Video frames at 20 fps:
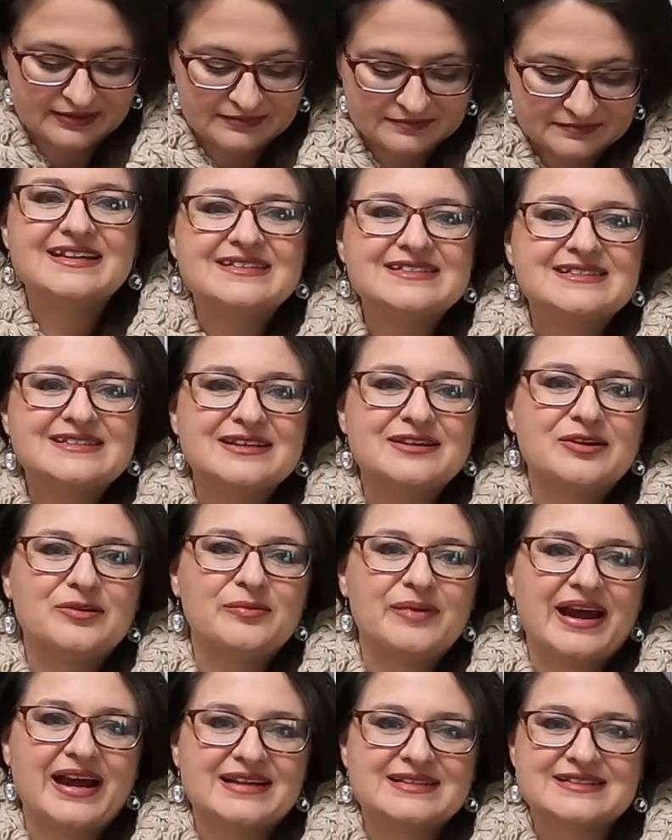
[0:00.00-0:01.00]
This little
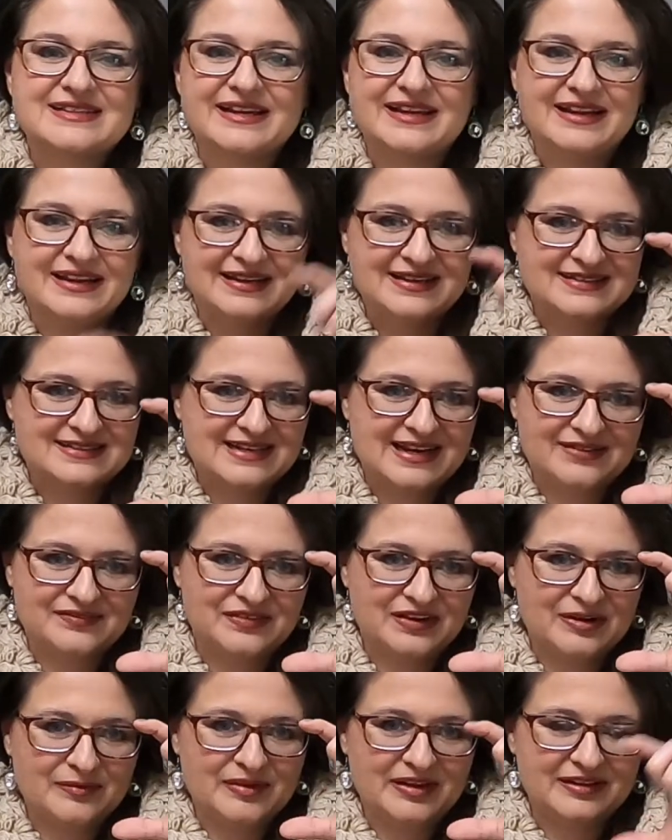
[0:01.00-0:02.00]
basket, and it's not
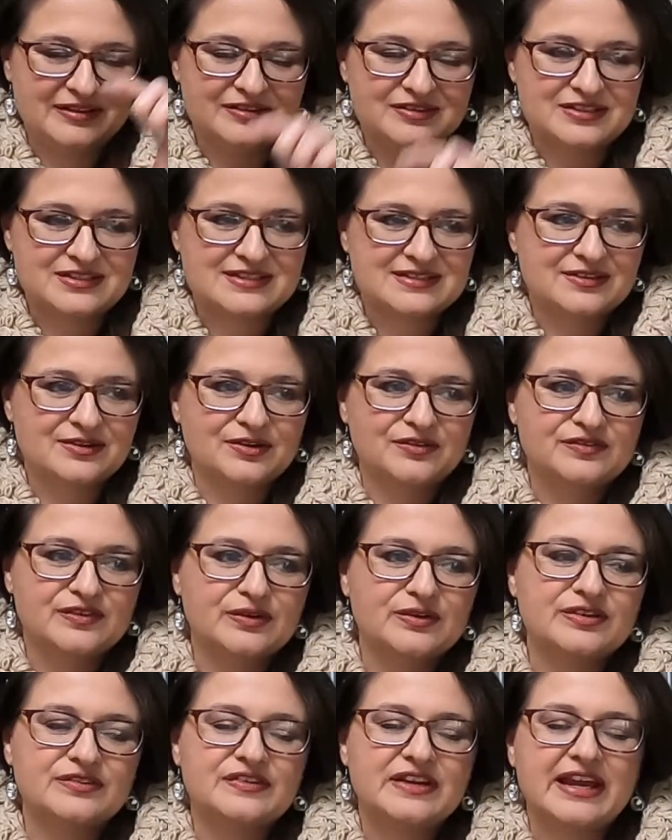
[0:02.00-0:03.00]
very big, they're just little
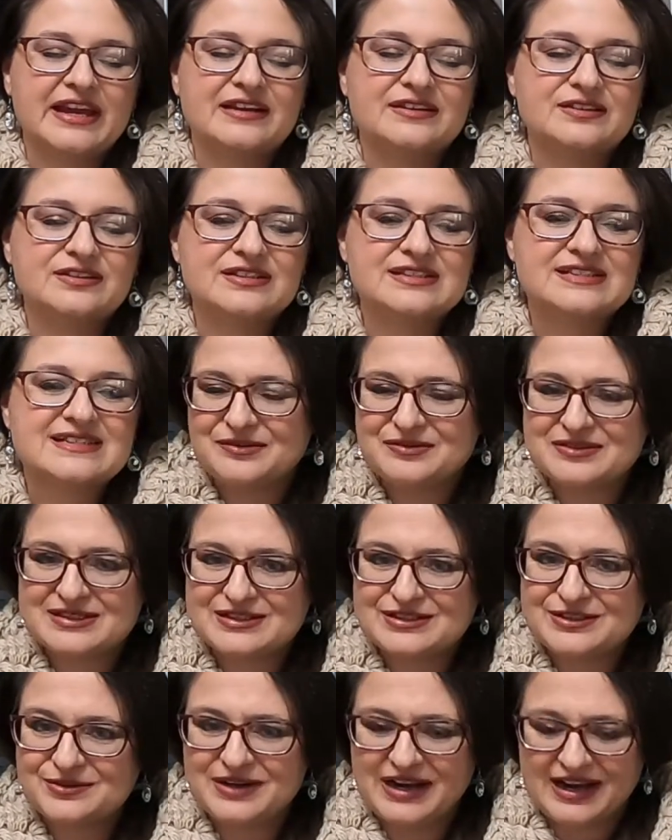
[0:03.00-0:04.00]
votive candles. It was
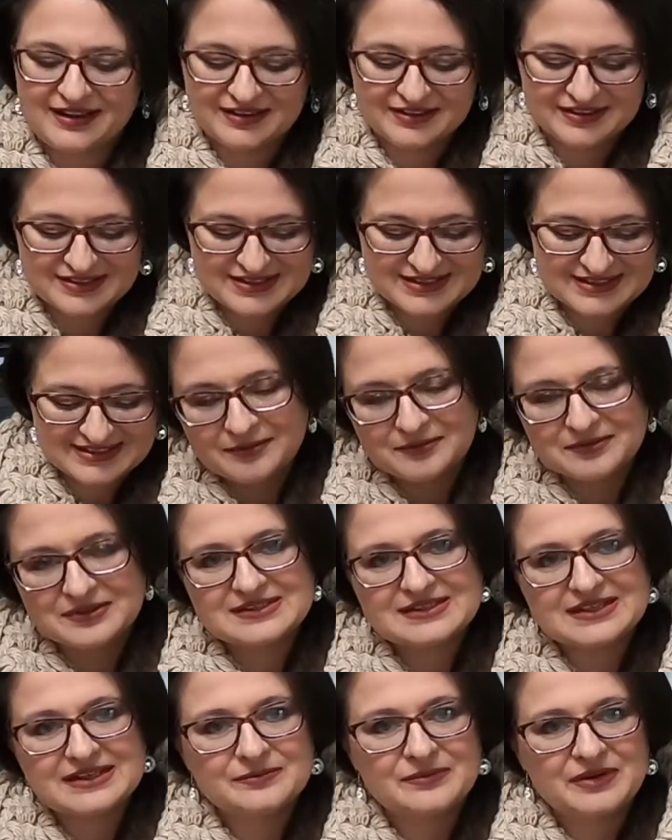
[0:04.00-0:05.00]
$2. It
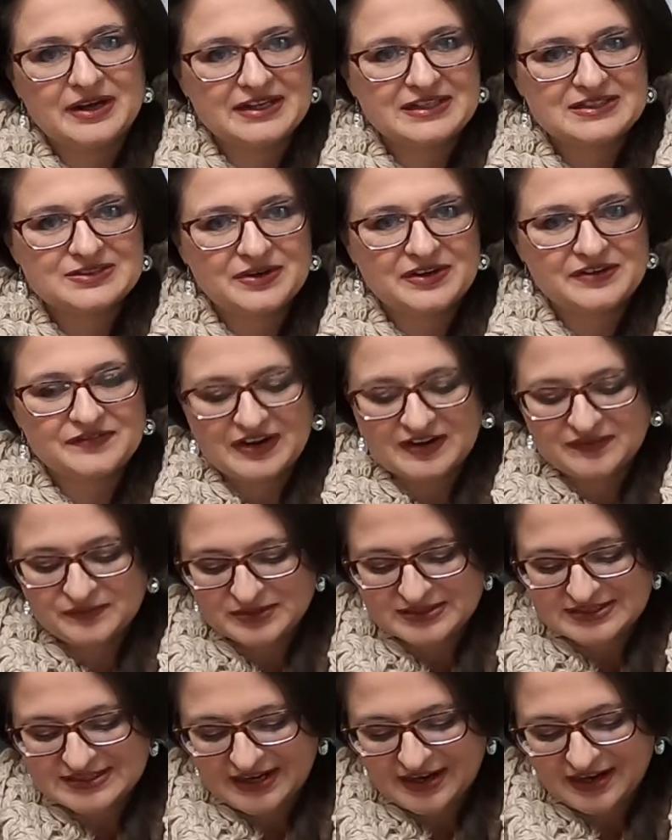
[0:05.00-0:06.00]
was in my
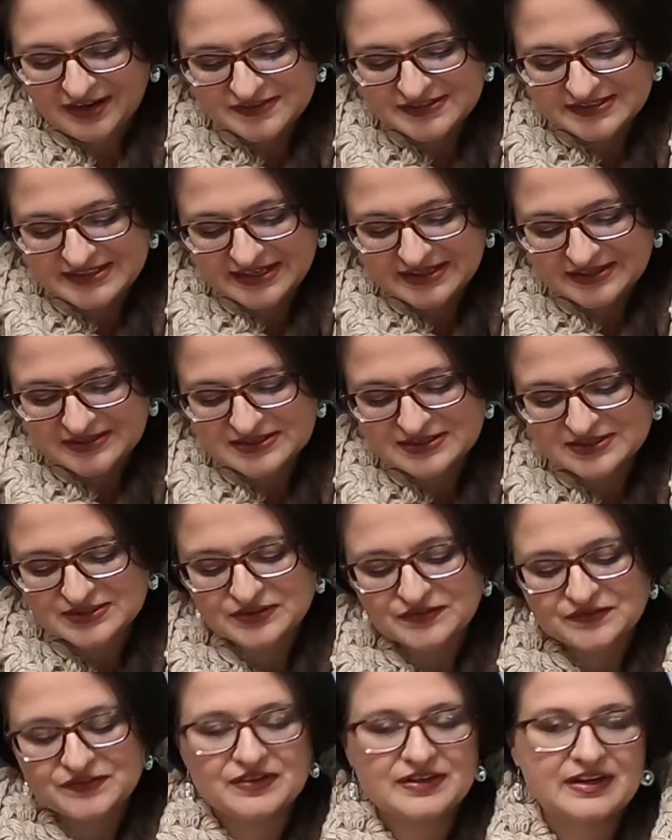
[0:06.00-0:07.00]
25% off sale. It
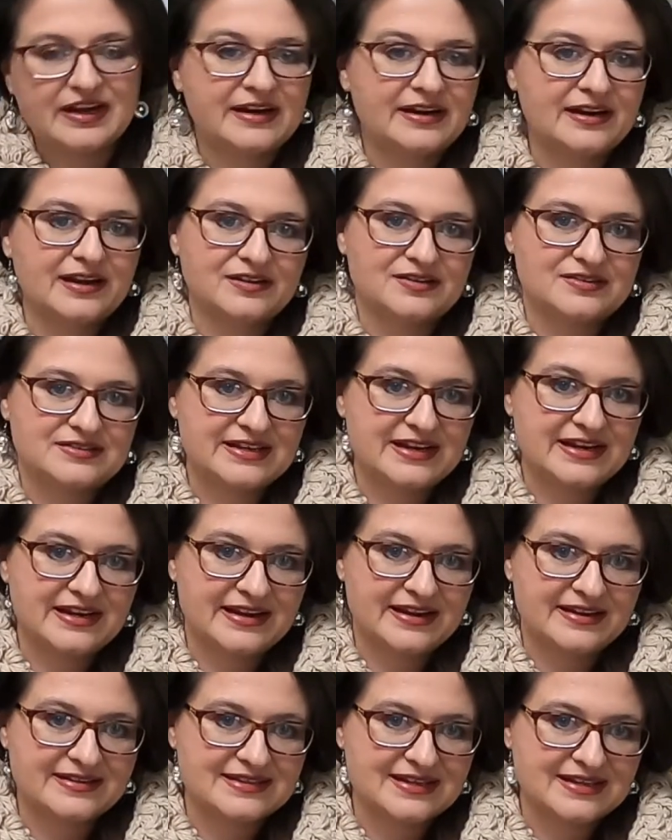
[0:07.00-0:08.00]
sold for
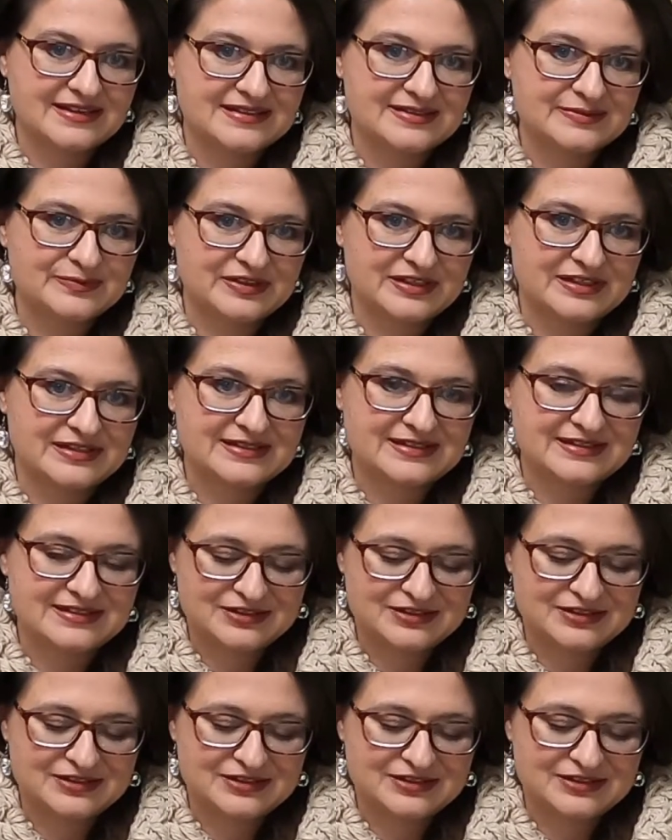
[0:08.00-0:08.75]
$9.88 plus